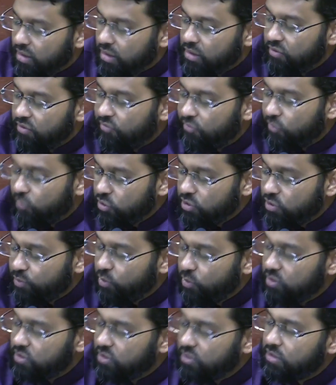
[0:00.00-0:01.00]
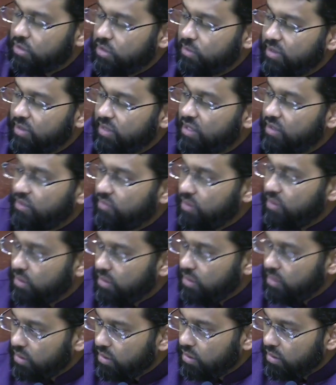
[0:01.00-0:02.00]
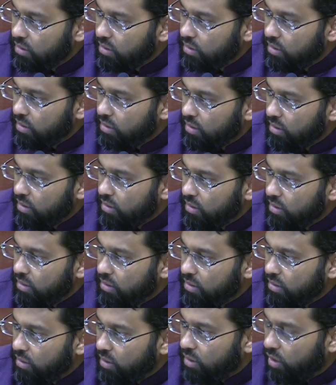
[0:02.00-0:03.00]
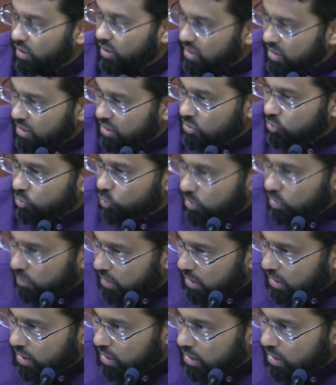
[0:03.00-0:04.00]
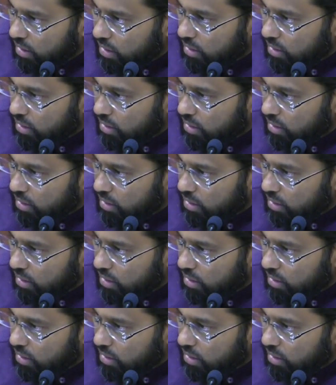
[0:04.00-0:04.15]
the first person to be given audience would be